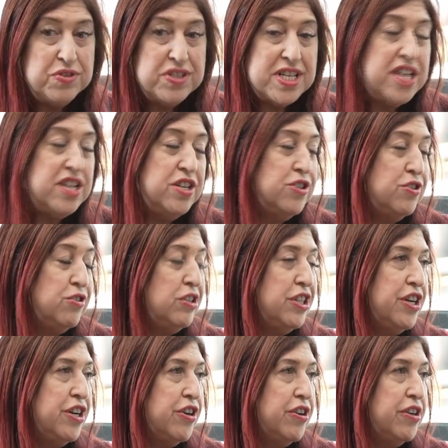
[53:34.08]
Well, you said it
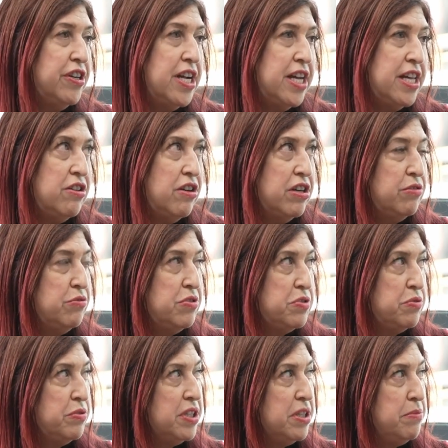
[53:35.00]
earlier, and I thought
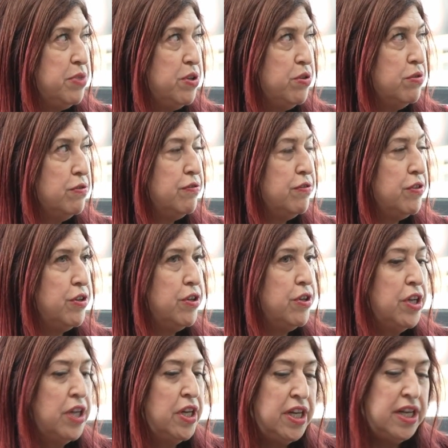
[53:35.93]
it was really
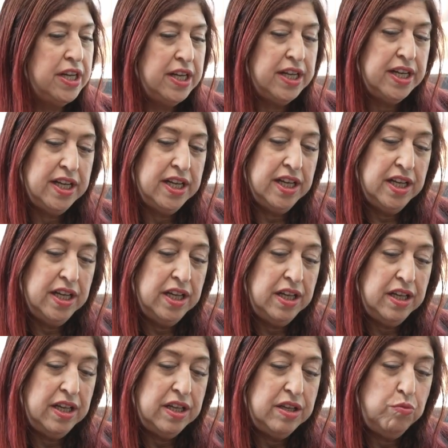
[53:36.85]
beautiful.
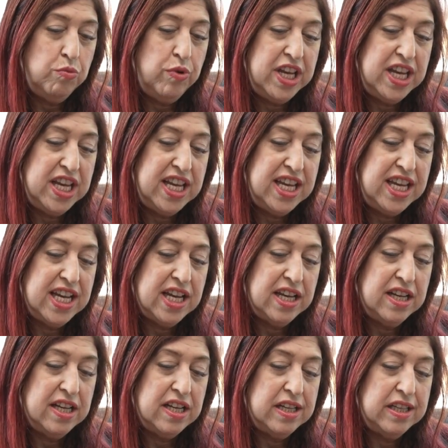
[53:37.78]

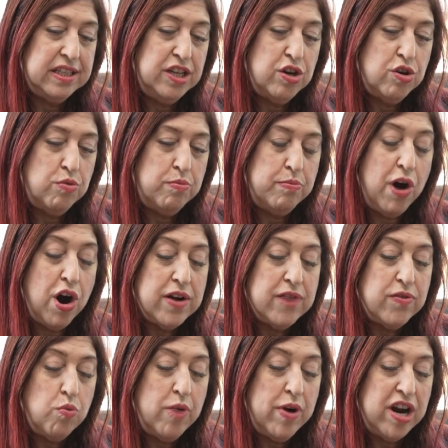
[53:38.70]
We you know,
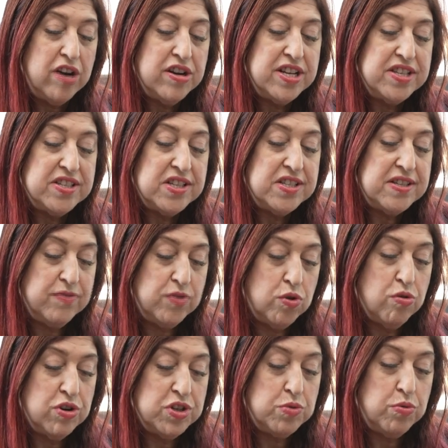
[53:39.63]
part of awareness is, of